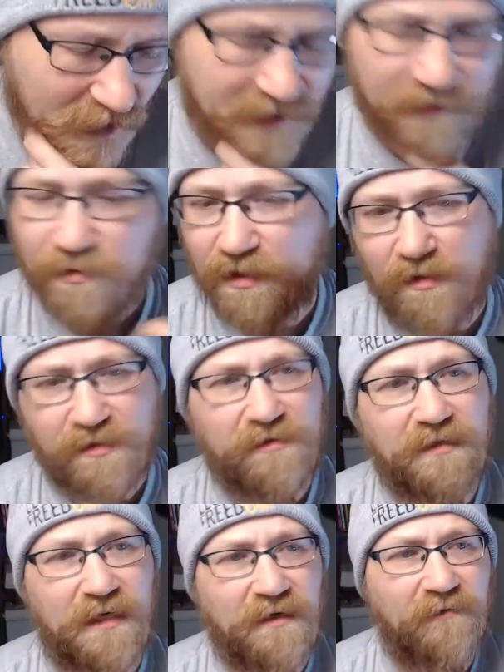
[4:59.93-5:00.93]
And there was also a
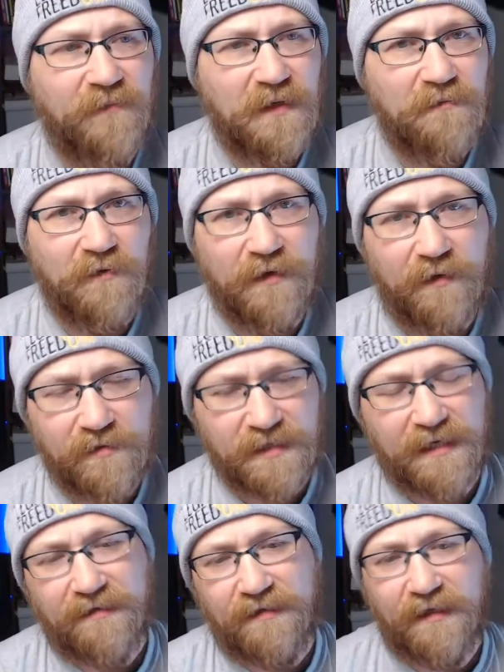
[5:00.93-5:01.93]
ton of people that were
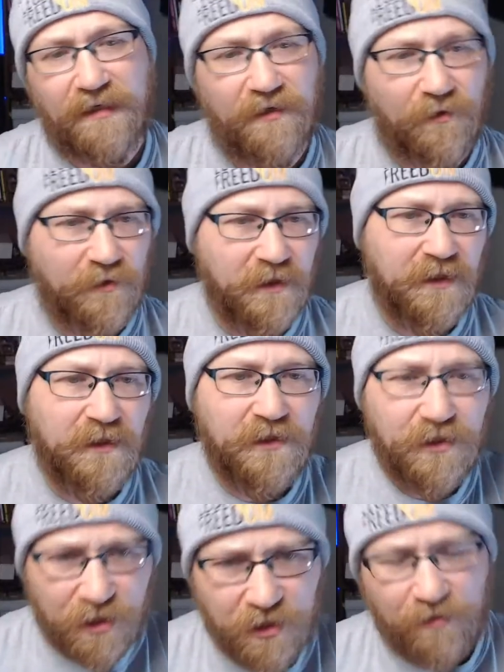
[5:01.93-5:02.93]
saying
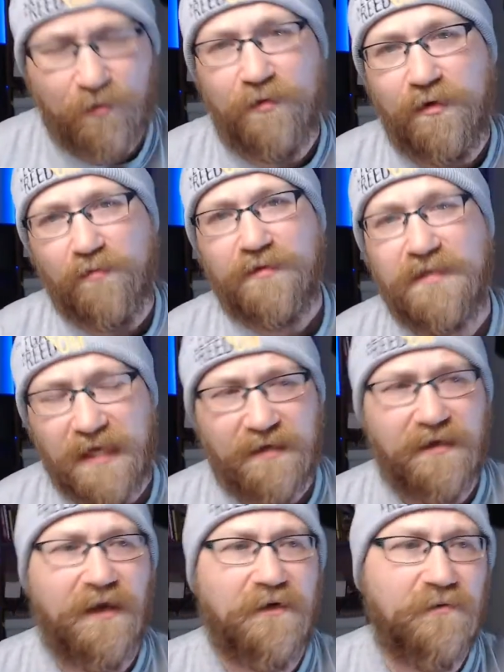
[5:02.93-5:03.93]
shh, or don't say
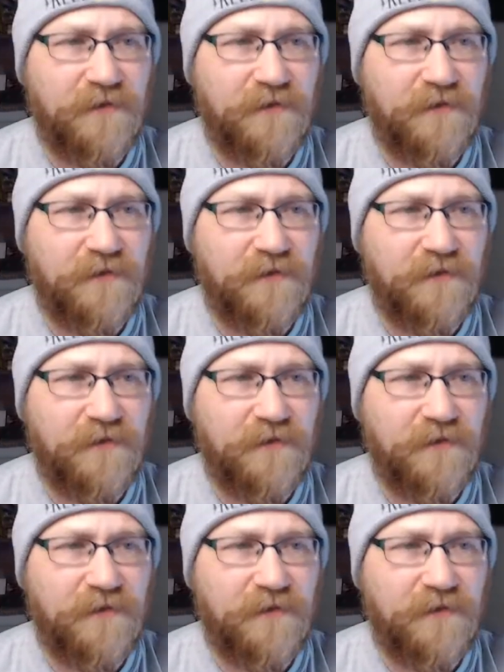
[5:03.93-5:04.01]
that, or